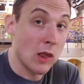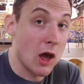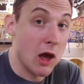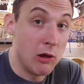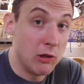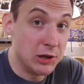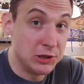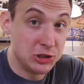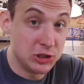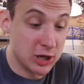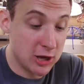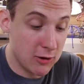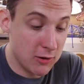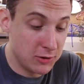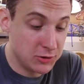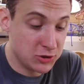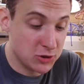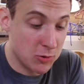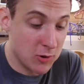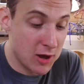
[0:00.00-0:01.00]
I'll let
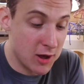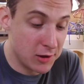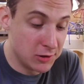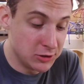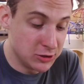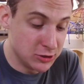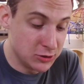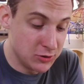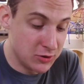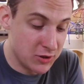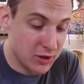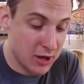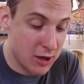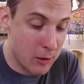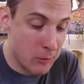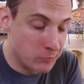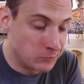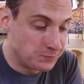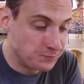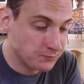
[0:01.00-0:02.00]
Joelle do
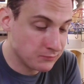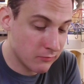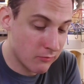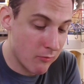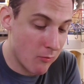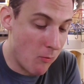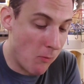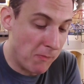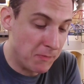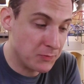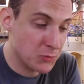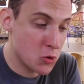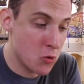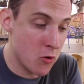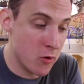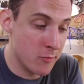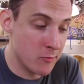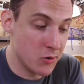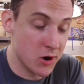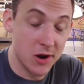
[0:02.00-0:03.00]
the
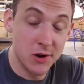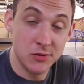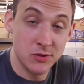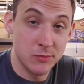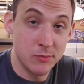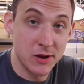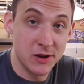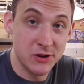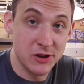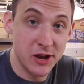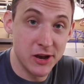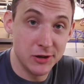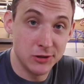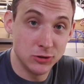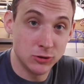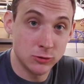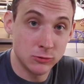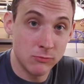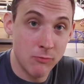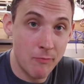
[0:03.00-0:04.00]
cornbread and the
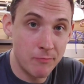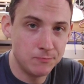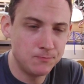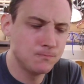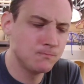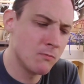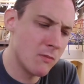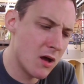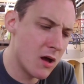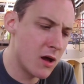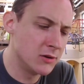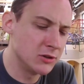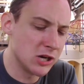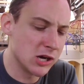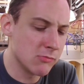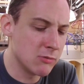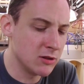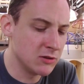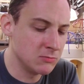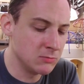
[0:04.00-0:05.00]
beignets. I'll
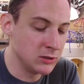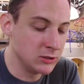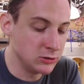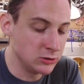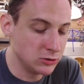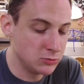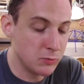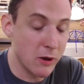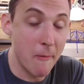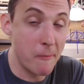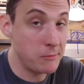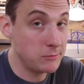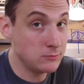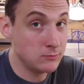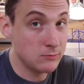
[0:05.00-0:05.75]
talk about the beignets, but